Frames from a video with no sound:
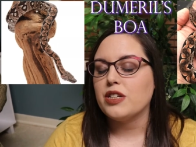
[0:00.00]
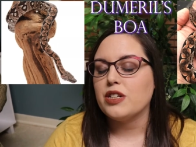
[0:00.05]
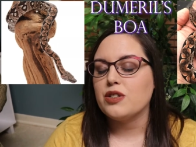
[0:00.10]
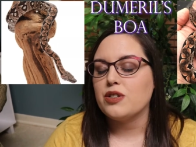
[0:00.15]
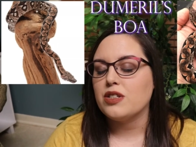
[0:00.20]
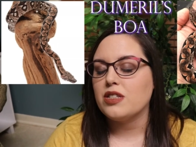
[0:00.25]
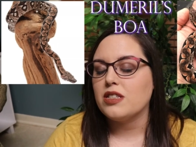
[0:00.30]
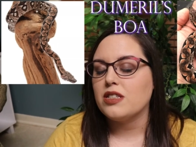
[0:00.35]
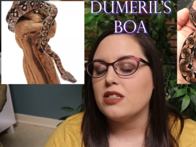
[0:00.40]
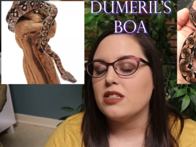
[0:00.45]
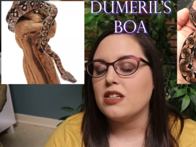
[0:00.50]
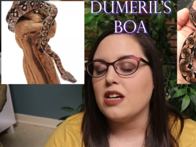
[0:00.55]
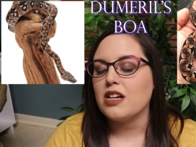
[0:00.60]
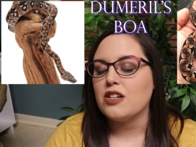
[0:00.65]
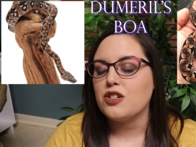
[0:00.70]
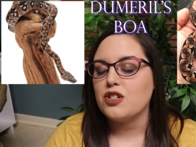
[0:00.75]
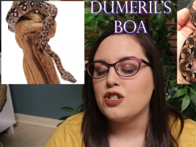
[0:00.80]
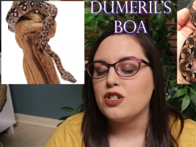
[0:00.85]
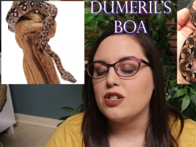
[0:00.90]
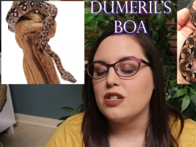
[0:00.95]
They're
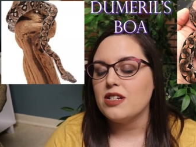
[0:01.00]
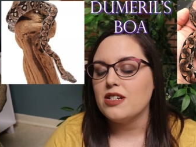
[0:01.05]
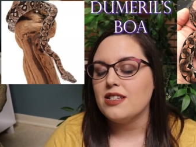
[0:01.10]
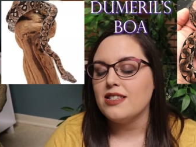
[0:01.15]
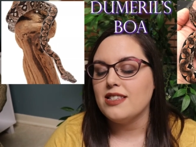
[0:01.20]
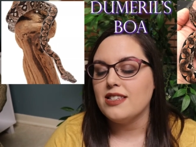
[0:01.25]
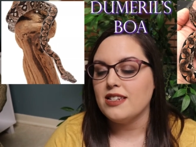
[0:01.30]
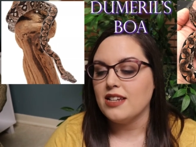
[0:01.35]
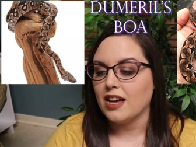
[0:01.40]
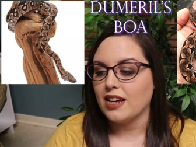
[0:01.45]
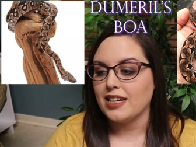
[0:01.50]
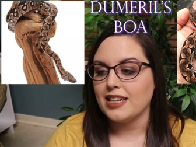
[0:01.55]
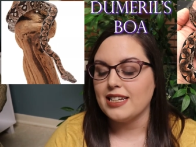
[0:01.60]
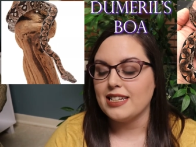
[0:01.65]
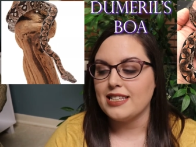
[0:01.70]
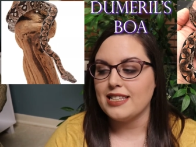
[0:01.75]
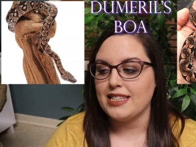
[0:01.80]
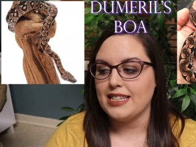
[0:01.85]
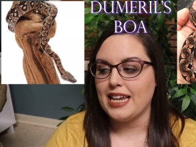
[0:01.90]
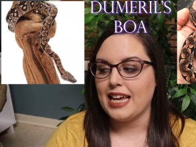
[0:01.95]
such
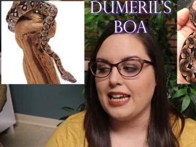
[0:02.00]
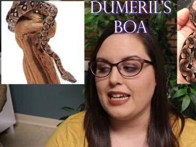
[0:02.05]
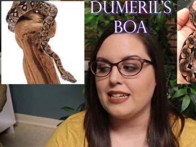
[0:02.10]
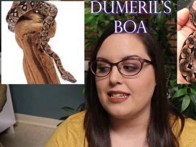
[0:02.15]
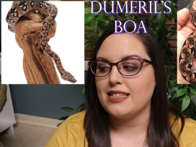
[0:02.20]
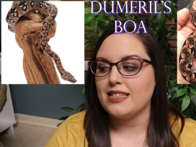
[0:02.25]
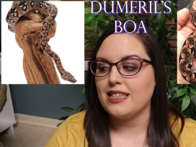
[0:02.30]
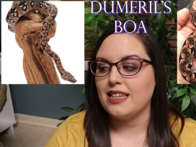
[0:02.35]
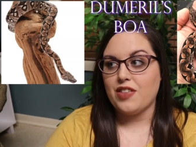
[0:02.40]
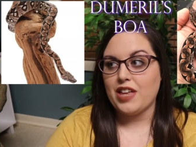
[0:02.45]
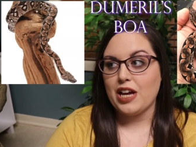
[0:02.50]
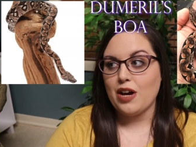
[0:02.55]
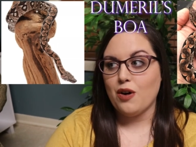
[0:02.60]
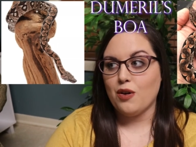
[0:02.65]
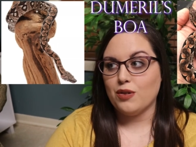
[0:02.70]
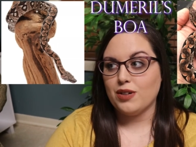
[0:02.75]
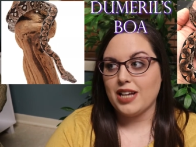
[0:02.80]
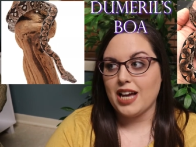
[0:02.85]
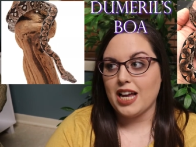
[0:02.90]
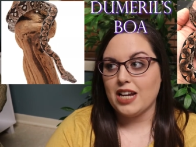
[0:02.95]
stunning snakes. They
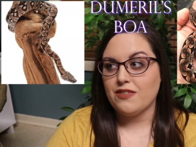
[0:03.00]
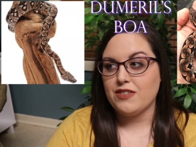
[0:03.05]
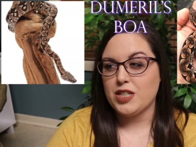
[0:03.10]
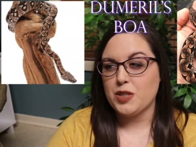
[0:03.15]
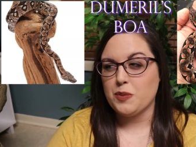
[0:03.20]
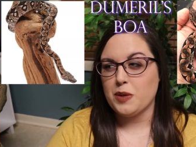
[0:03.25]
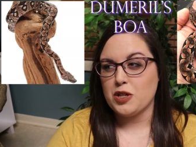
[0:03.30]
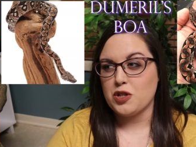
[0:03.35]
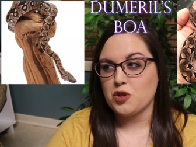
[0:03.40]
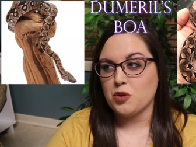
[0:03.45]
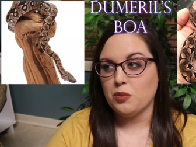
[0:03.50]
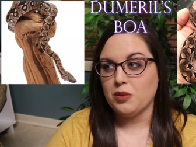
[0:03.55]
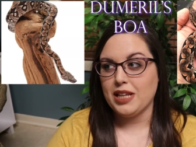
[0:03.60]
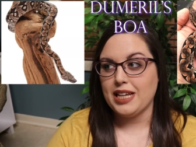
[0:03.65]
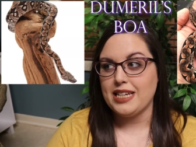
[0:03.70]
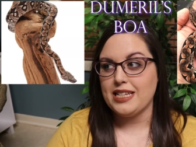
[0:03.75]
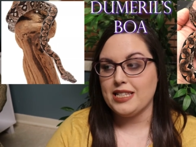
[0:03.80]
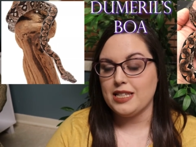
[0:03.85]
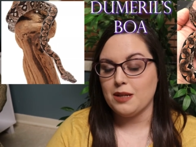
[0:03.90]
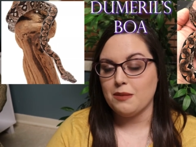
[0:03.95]
hold kind of a special
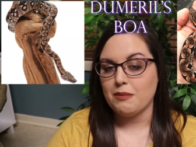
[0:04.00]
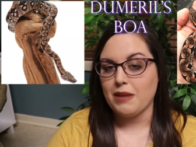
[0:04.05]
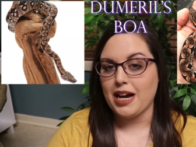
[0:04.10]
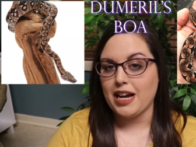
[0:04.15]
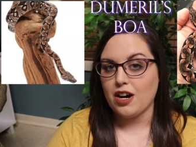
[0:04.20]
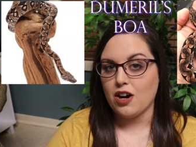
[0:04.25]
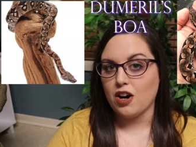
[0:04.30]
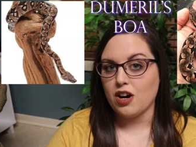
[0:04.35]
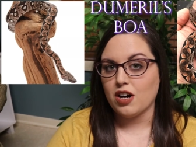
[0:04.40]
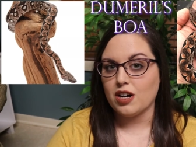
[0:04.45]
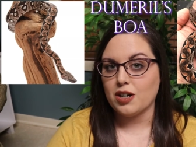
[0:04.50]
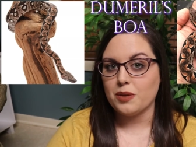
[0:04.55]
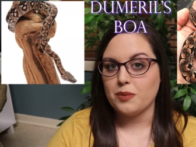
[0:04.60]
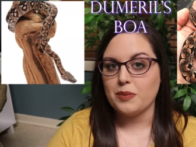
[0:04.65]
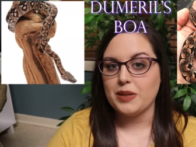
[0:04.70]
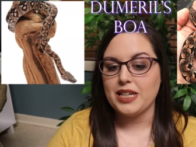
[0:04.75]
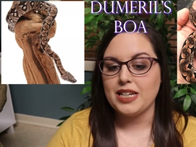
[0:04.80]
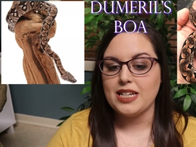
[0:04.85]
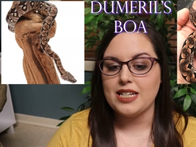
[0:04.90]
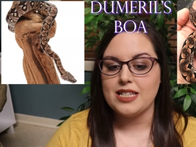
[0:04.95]
place in my heart
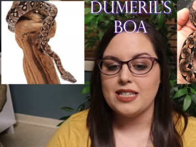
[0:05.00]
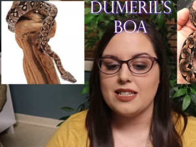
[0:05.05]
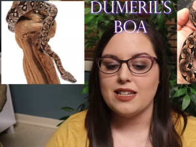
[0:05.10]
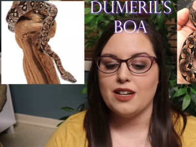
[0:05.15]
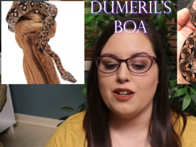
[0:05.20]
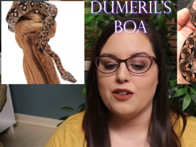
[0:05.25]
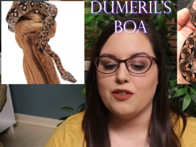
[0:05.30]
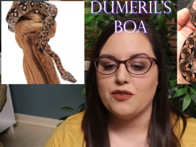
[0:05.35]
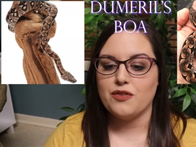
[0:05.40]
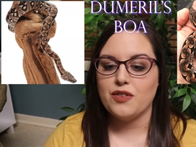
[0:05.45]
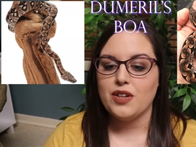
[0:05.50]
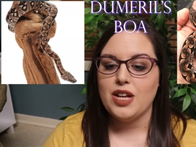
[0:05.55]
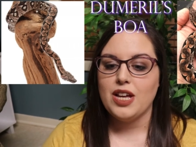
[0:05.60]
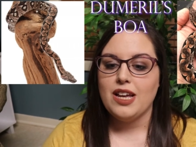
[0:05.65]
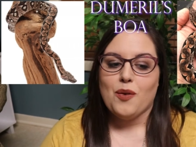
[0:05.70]
because of